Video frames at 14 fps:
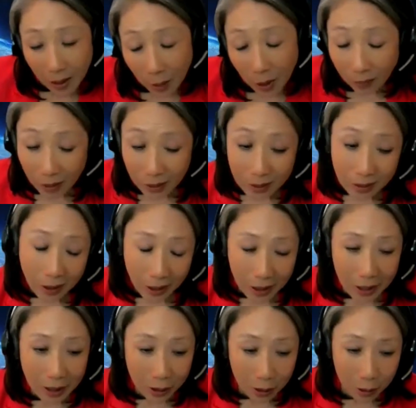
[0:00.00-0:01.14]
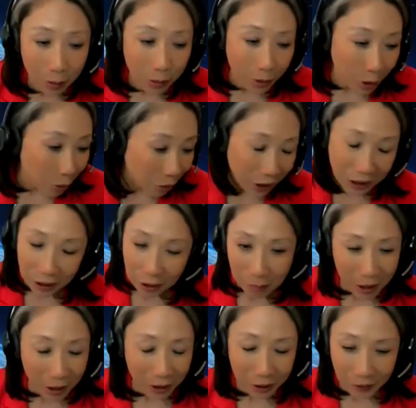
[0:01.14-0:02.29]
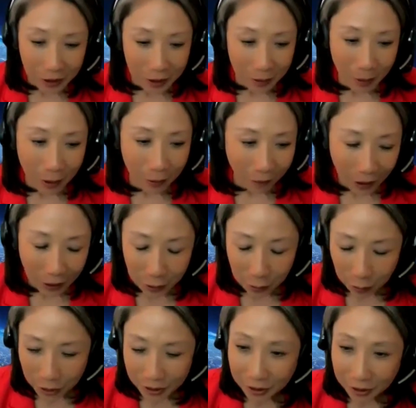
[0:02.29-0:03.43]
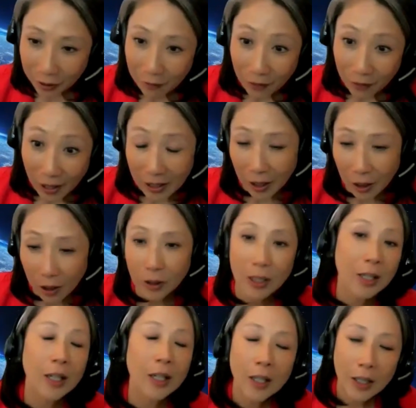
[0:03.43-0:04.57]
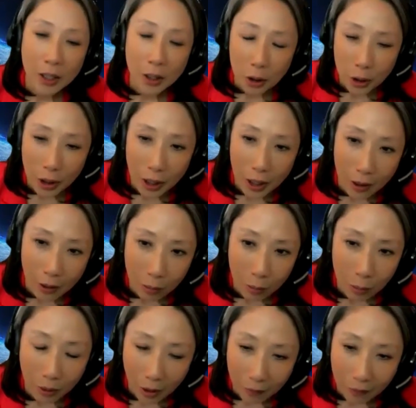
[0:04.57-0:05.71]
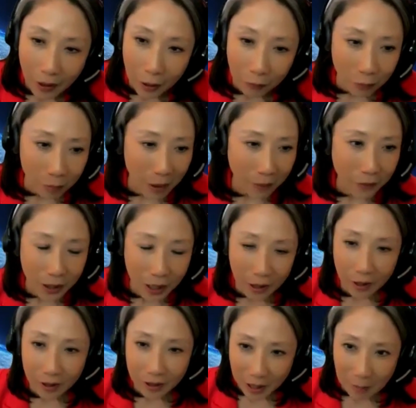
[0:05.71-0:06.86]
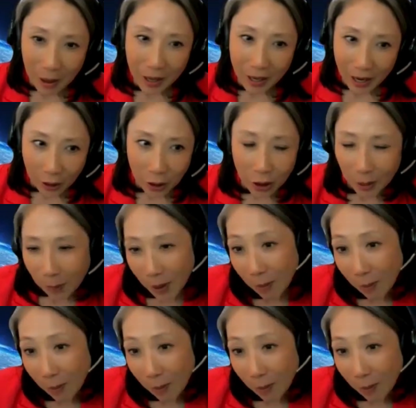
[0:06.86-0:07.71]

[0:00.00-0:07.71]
And then we have lots of clients who don't think they're medical device manufacturers until they find out, usually through a love letter from FDA, that they might actually